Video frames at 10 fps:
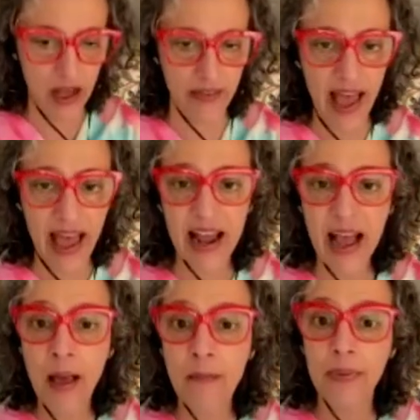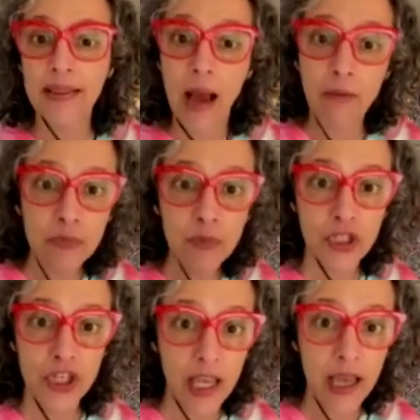and all that. But that was
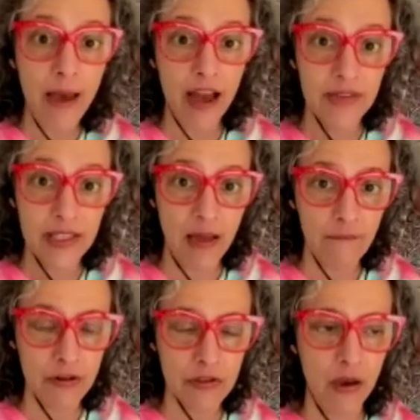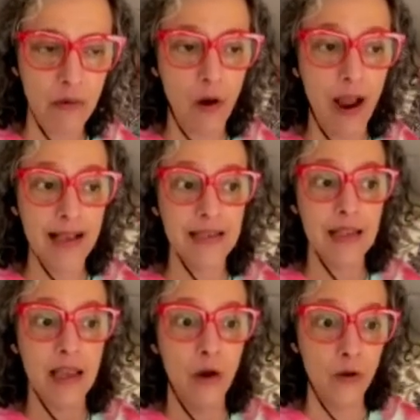pushing him out of his comfort zone. Whereas
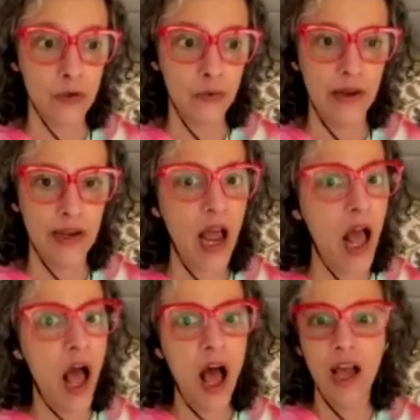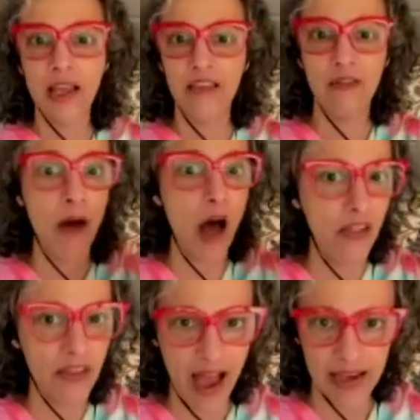the older one give him
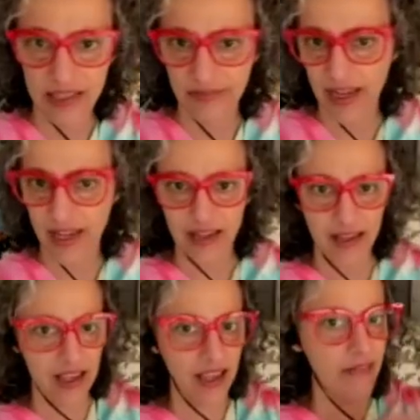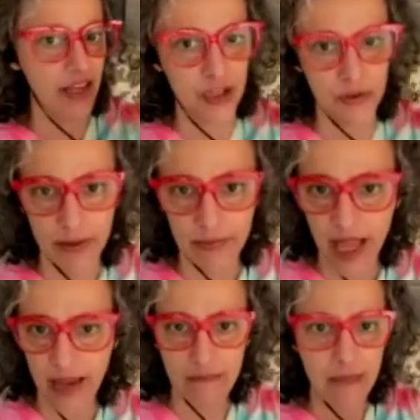all the activity, give it to him,
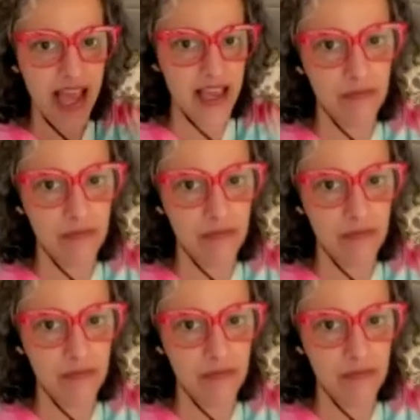like make